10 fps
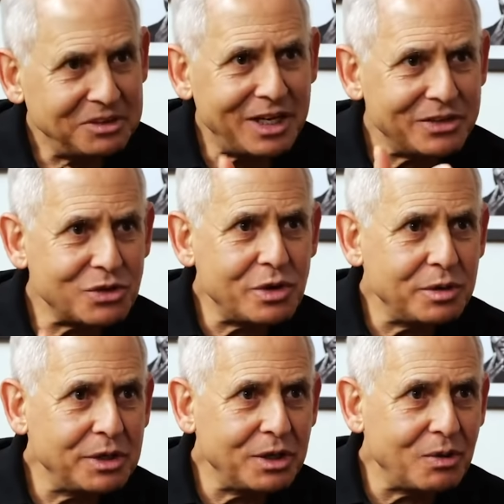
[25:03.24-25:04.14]
today's going
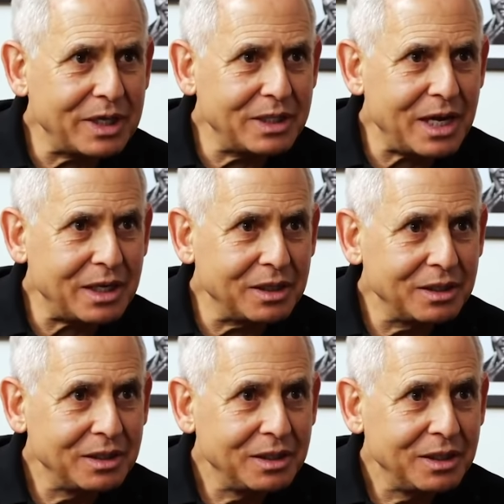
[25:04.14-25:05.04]
to be a great day.
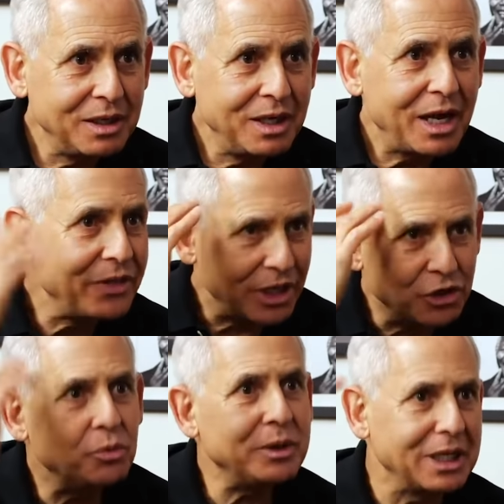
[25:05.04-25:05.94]
And
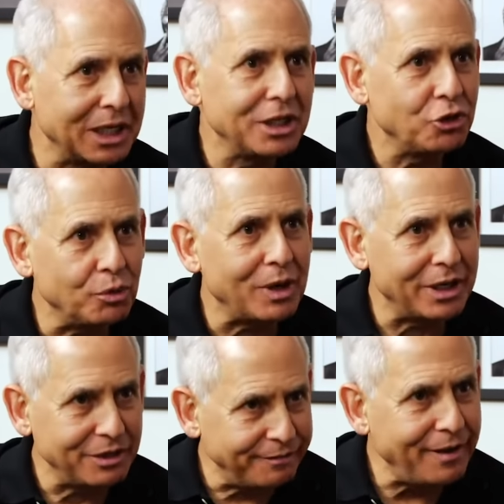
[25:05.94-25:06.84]
then you begin in your
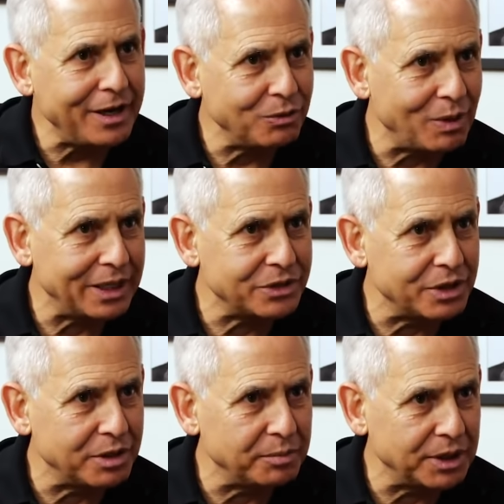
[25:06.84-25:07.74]
mind to find why it's
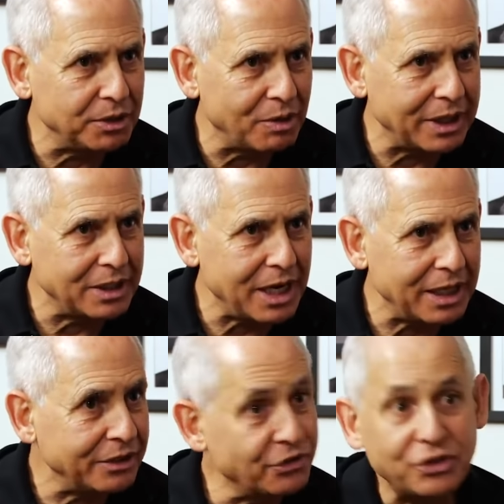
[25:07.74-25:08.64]
going to be a great
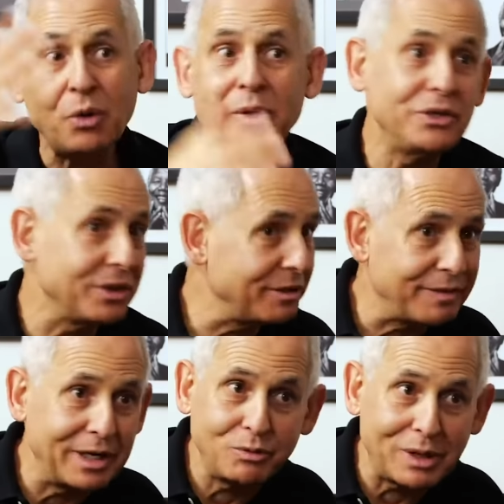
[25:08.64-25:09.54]
day. It's so easy to
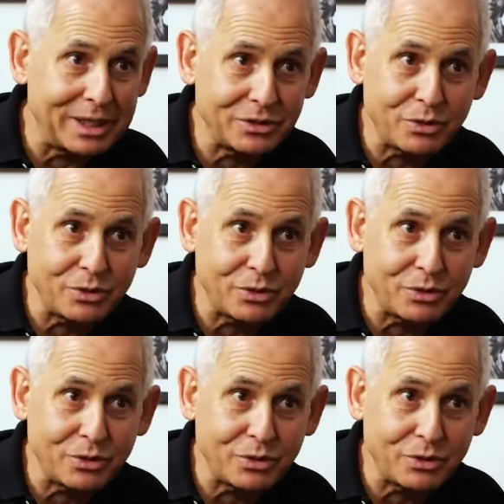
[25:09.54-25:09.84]
find why